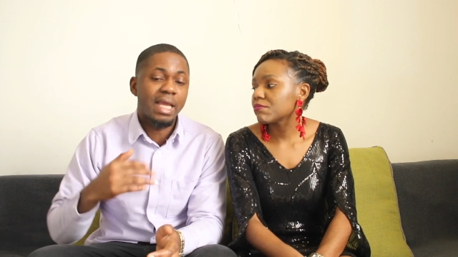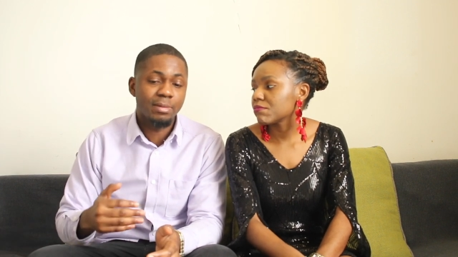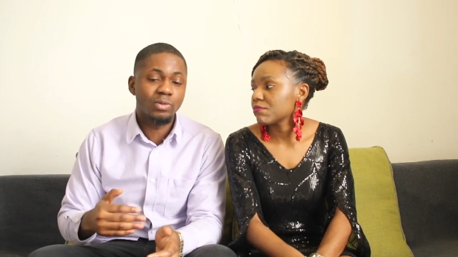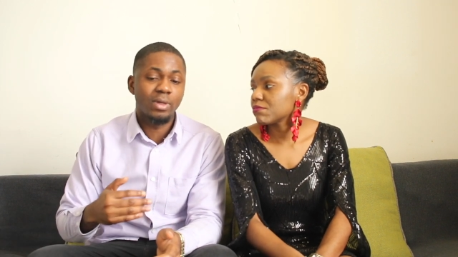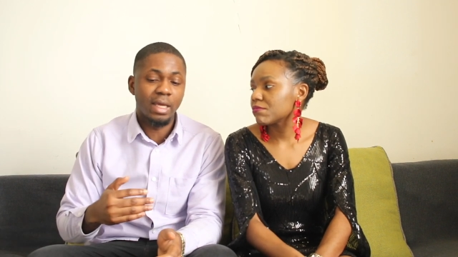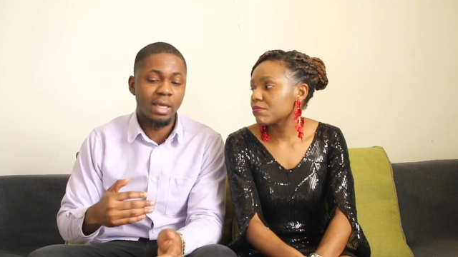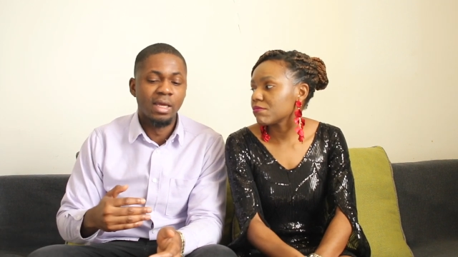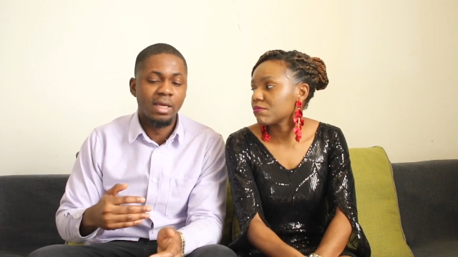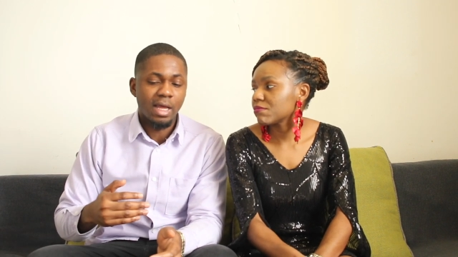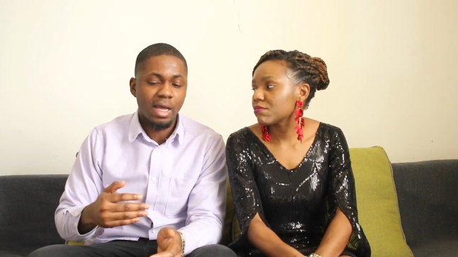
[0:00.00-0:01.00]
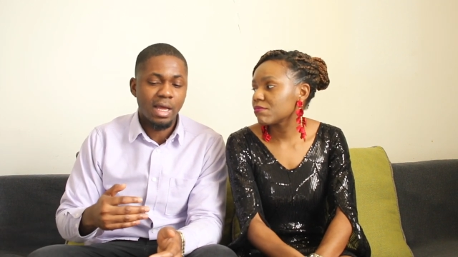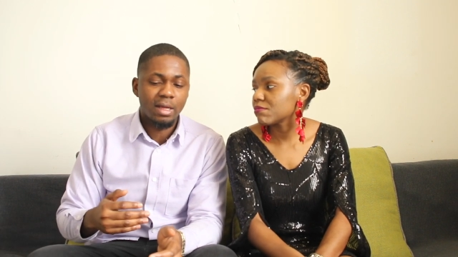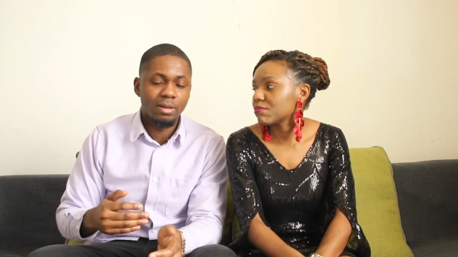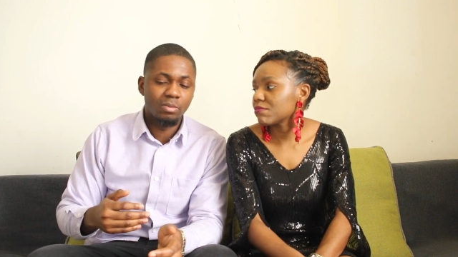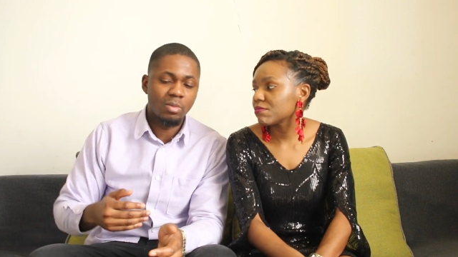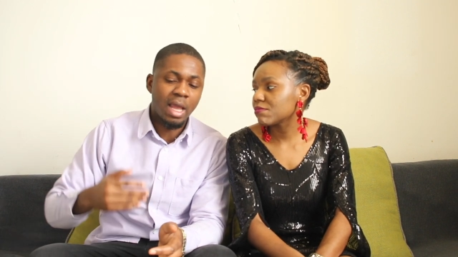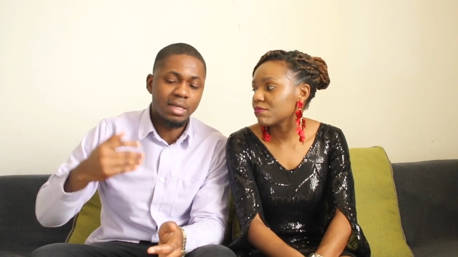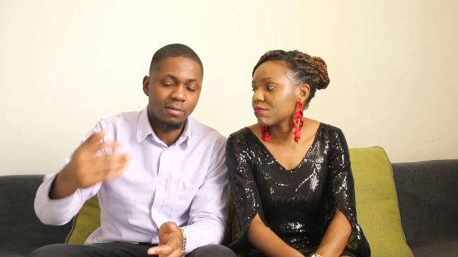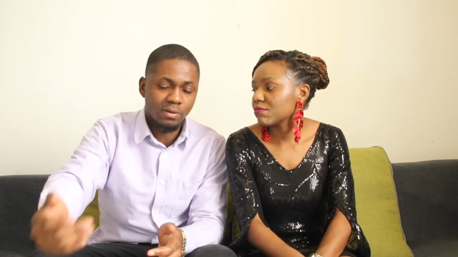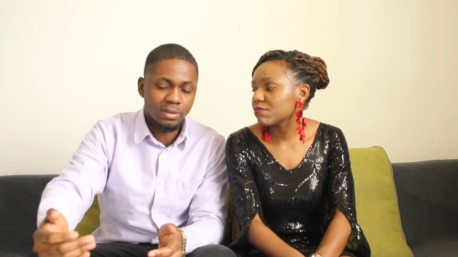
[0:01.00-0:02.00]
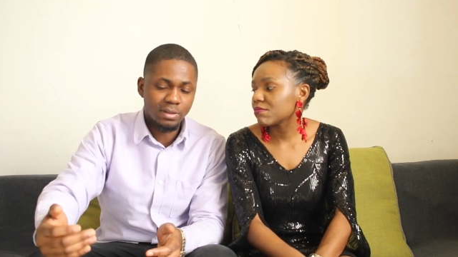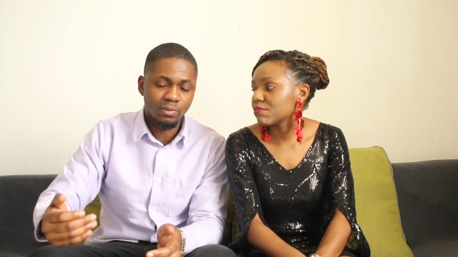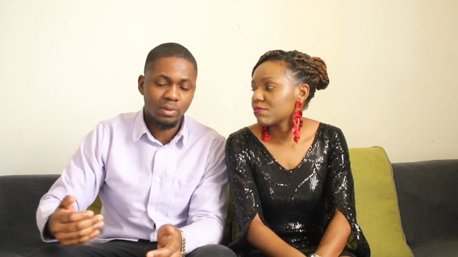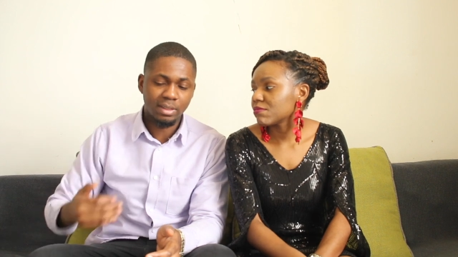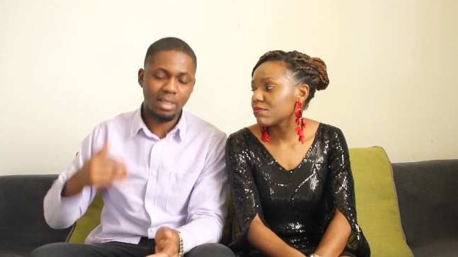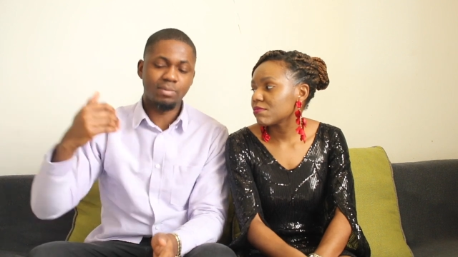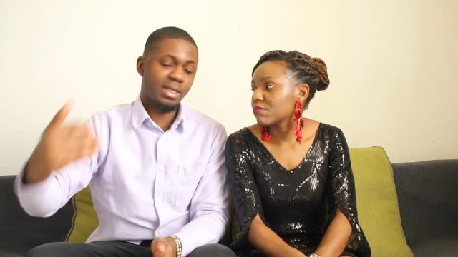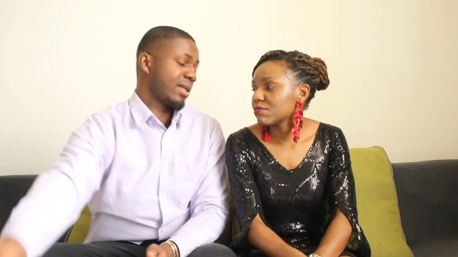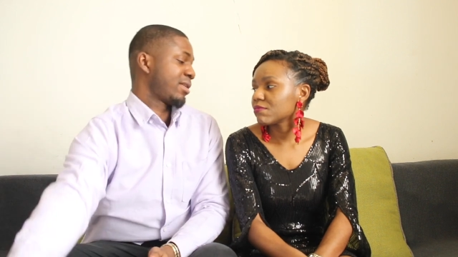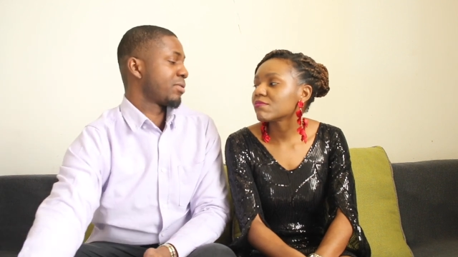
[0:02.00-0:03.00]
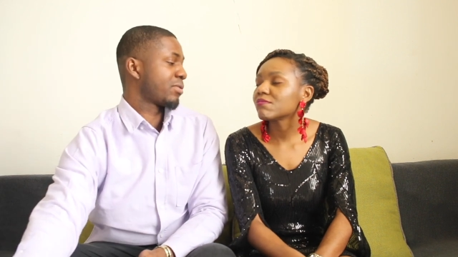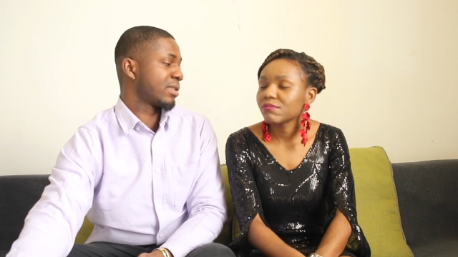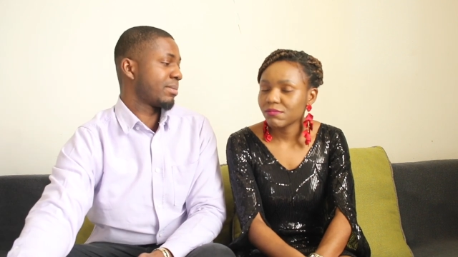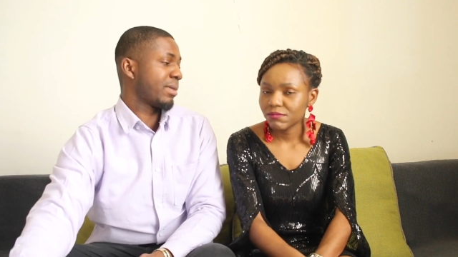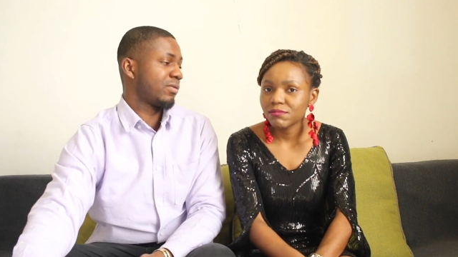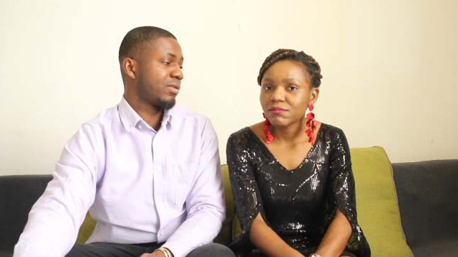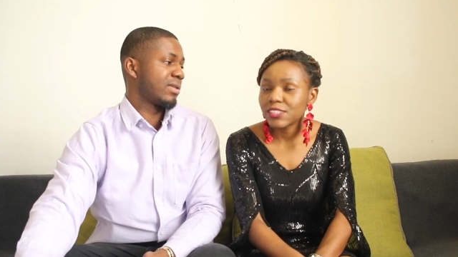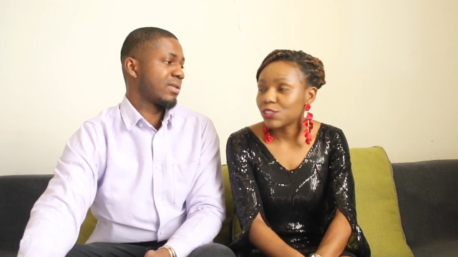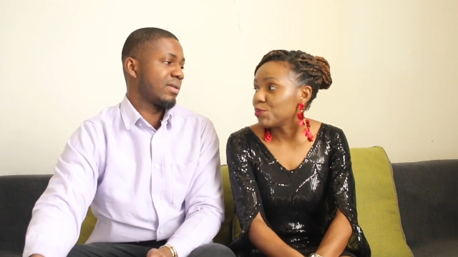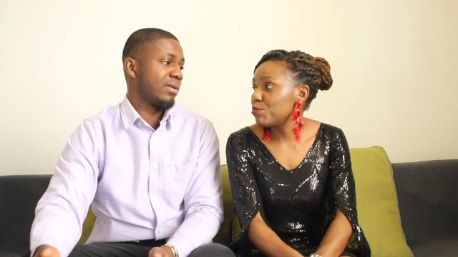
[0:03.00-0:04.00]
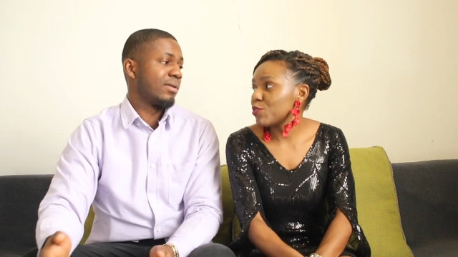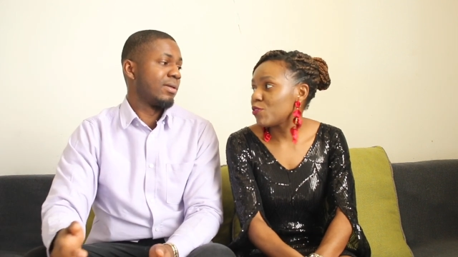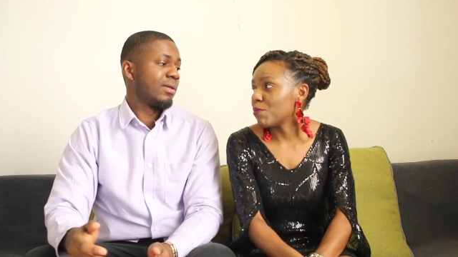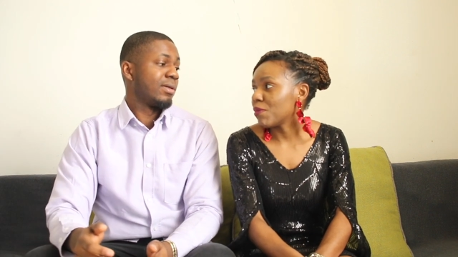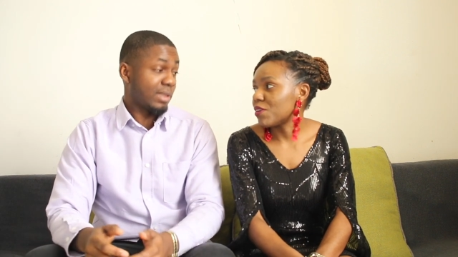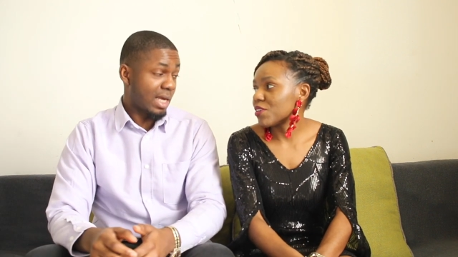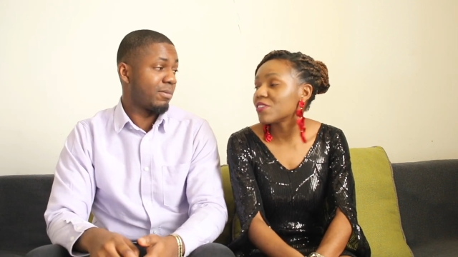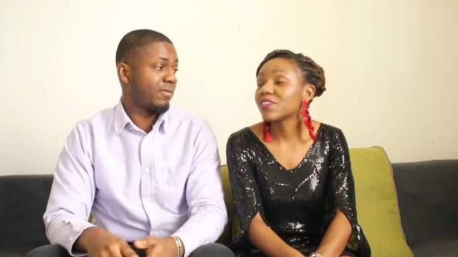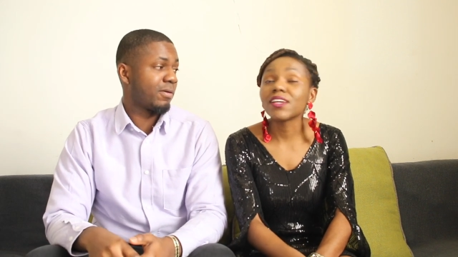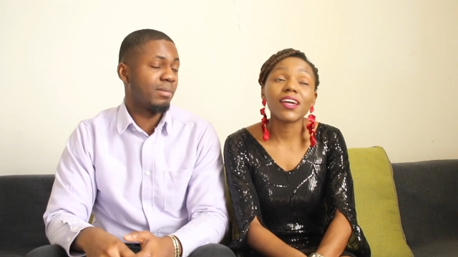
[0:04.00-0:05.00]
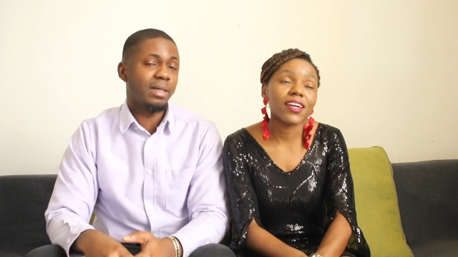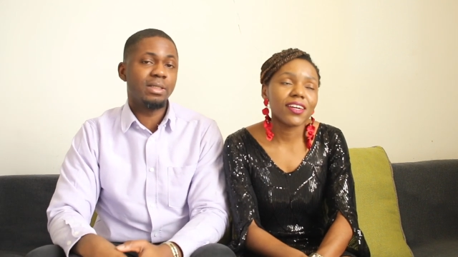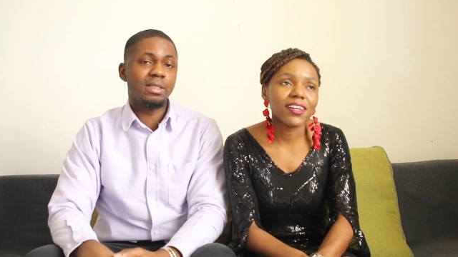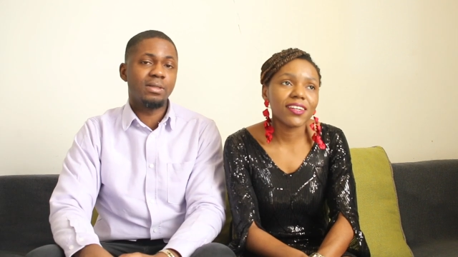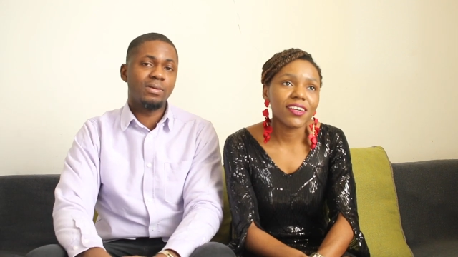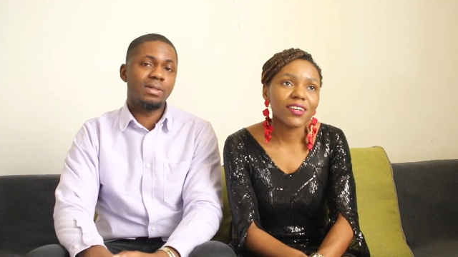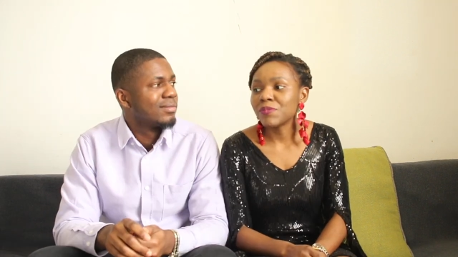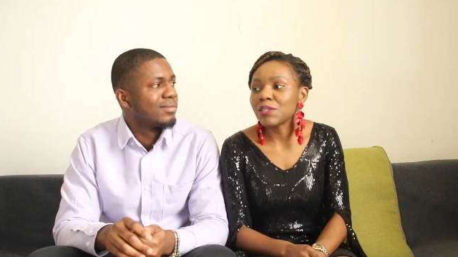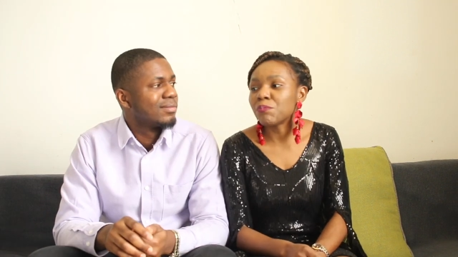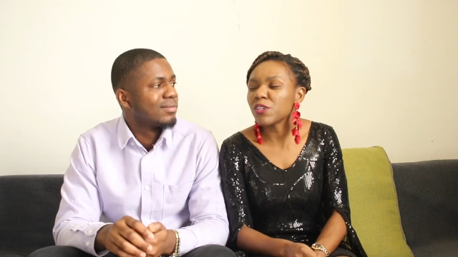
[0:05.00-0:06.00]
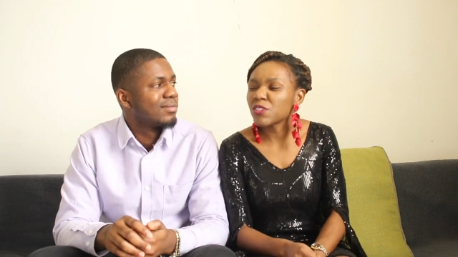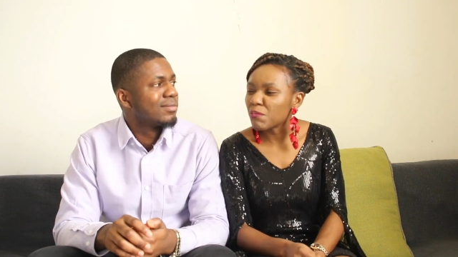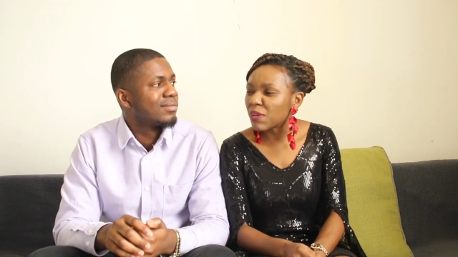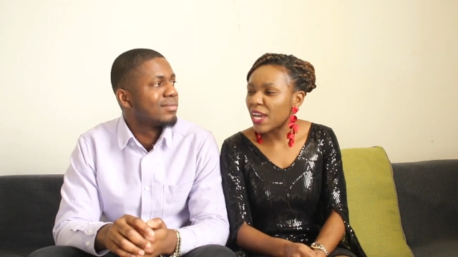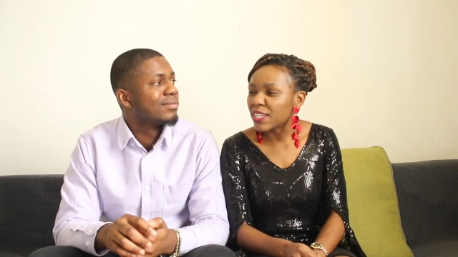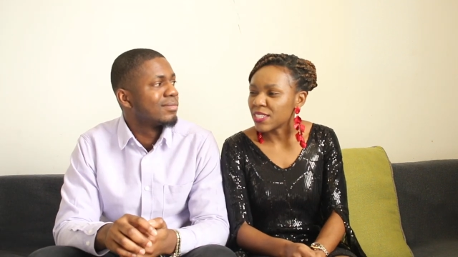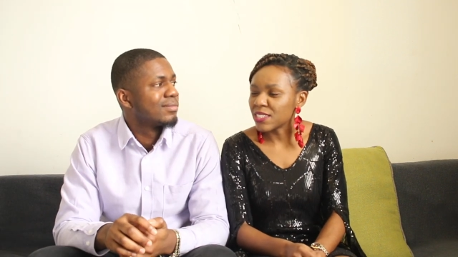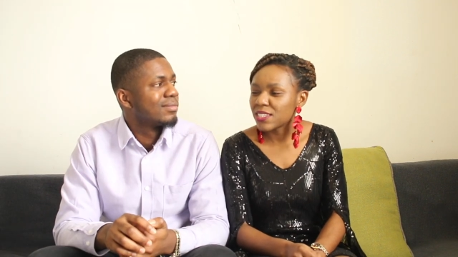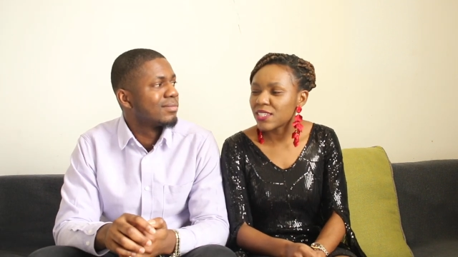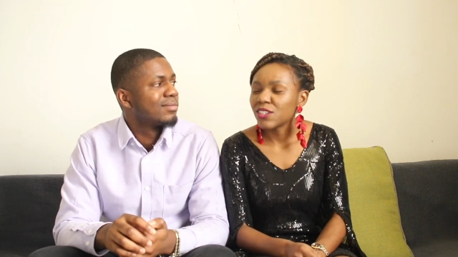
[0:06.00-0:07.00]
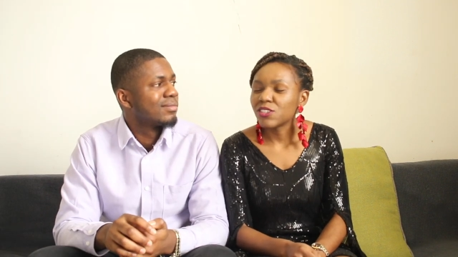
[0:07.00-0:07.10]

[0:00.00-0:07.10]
Speaker 1: times where uh, either of us were tempted to cross the boundaries. You mean you know? before marriage? Yeah, before yeah, marriage. Yeah, yeah. You know. The
Speaker 2: bottom line is